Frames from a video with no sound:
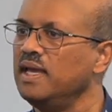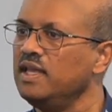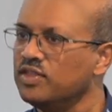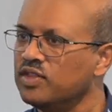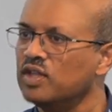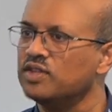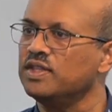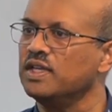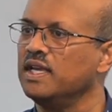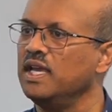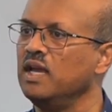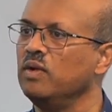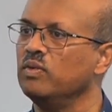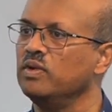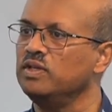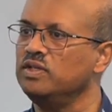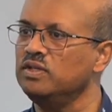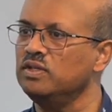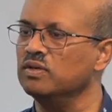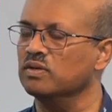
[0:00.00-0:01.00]
they thought the
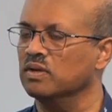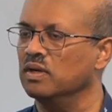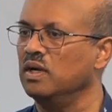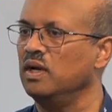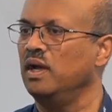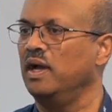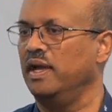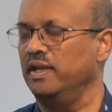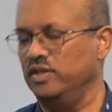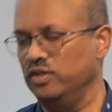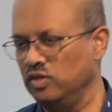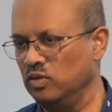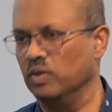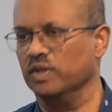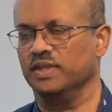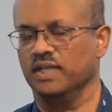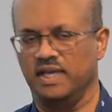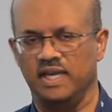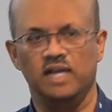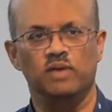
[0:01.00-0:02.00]
king would do. And you
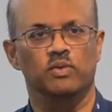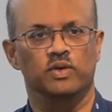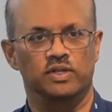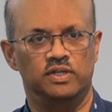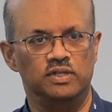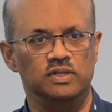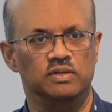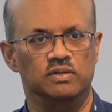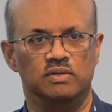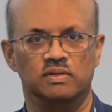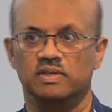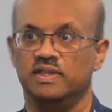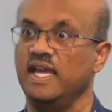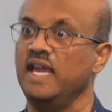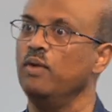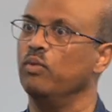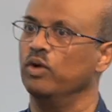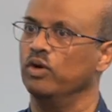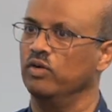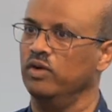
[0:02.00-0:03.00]
know what the king would do?
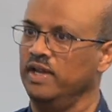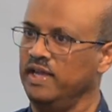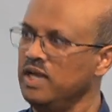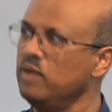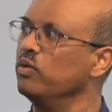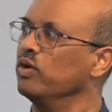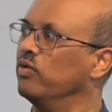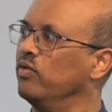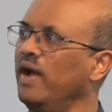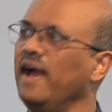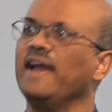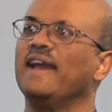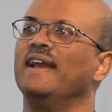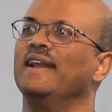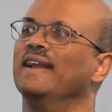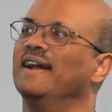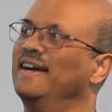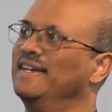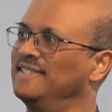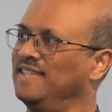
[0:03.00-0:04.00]
They would, he would
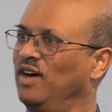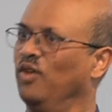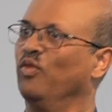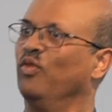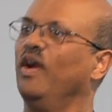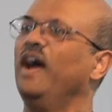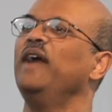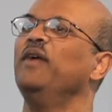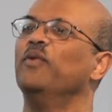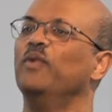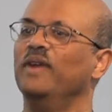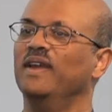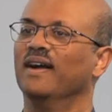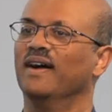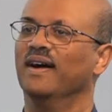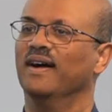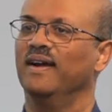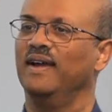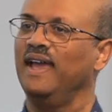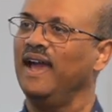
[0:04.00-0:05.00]
recognize how right
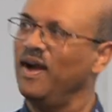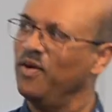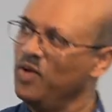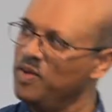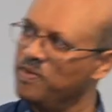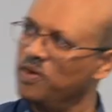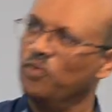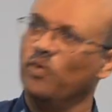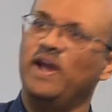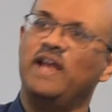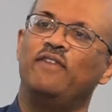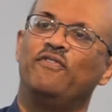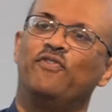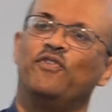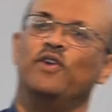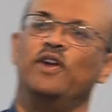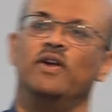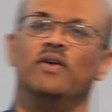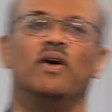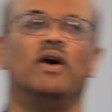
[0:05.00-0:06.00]
we are. Yeah, we've been
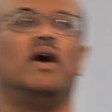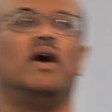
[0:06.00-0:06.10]
waiting for